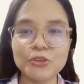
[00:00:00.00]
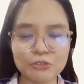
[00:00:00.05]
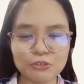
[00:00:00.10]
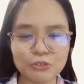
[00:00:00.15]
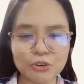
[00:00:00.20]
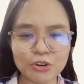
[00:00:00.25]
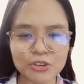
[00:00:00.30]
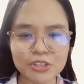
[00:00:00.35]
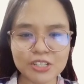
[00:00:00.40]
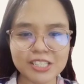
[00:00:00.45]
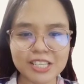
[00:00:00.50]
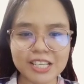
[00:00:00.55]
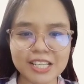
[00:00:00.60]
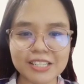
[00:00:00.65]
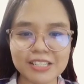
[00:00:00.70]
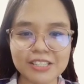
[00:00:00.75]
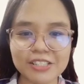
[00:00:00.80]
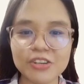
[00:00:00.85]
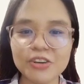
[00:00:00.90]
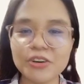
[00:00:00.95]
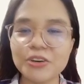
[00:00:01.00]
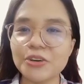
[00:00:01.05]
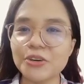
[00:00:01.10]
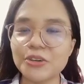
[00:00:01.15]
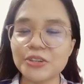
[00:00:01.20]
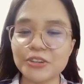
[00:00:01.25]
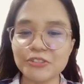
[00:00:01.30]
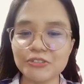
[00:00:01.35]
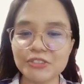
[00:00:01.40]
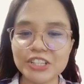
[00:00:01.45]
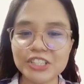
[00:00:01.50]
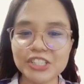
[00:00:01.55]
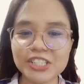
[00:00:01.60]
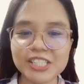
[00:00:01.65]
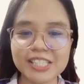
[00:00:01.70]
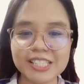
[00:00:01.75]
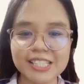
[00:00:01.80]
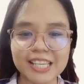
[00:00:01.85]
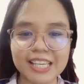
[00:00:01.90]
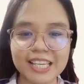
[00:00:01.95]
focuses on
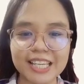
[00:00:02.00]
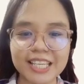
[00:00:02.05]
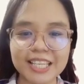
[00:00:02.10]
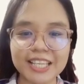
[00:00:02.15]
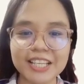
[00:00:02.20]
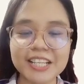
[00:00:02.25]
efficiency,